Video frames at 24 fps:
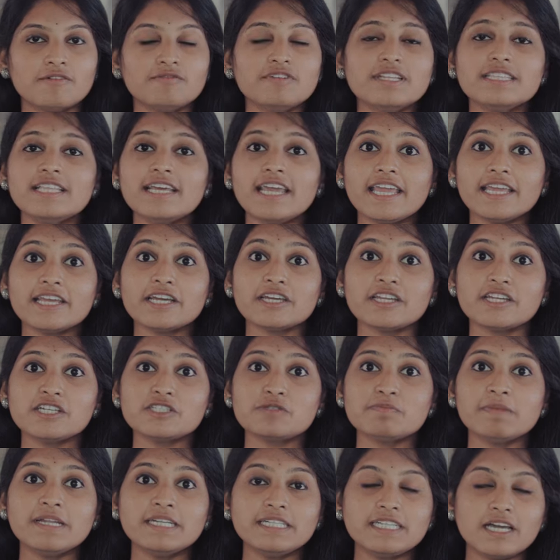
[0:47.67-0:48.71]
With the
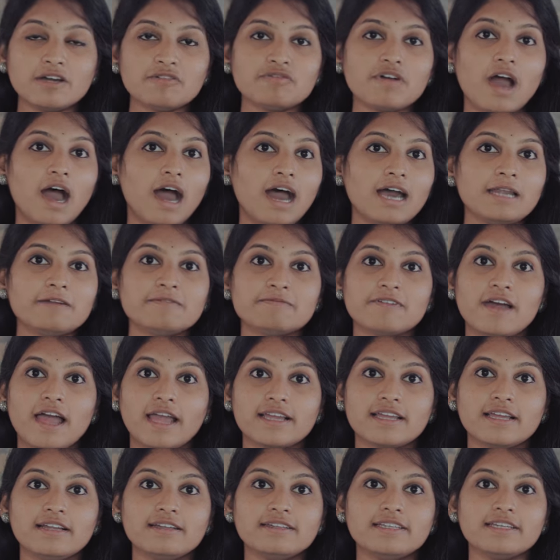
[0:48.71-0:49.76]
encouragement of our
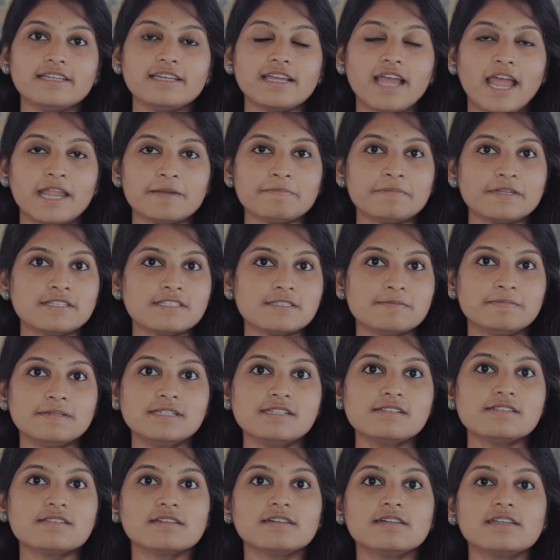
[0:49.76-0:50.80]
faculty and
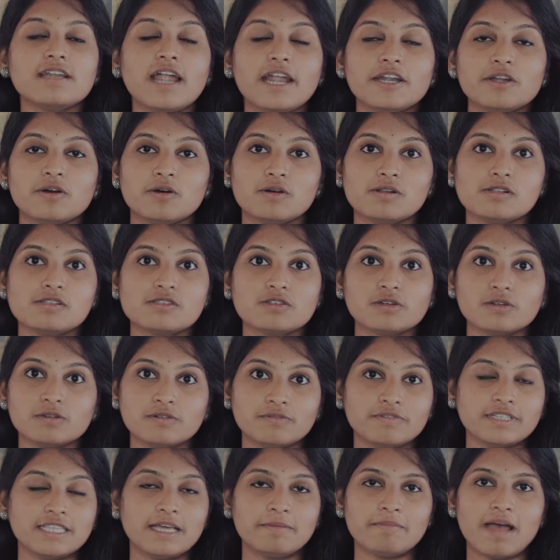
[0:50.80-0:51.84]
principal sir, and also
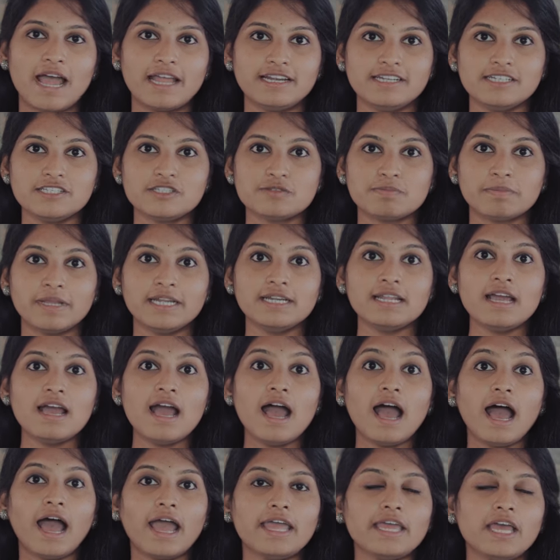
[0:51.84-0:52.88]
with the management,
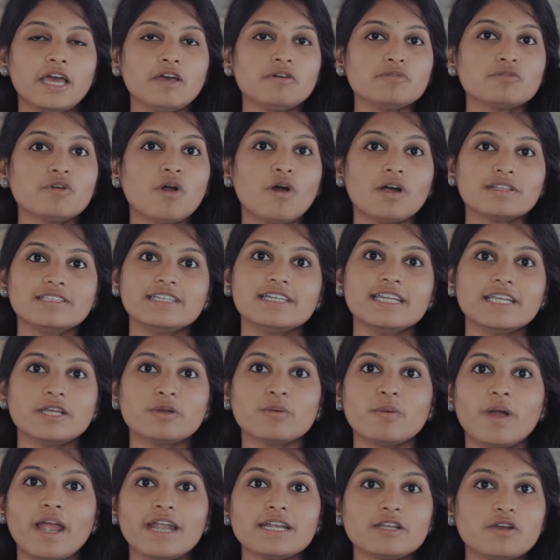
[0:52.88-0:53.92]
I have got the
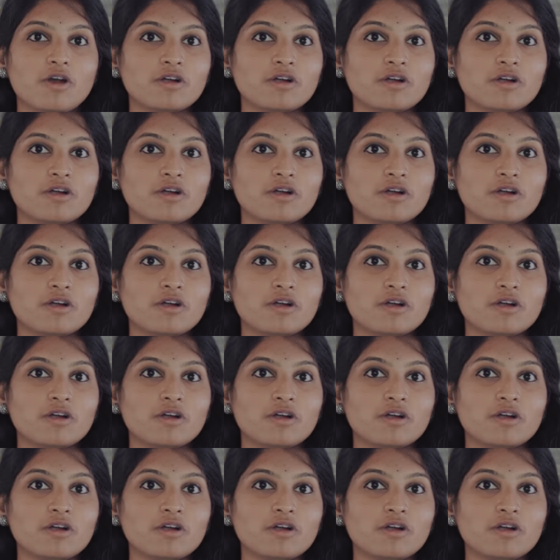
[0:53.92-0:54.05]
required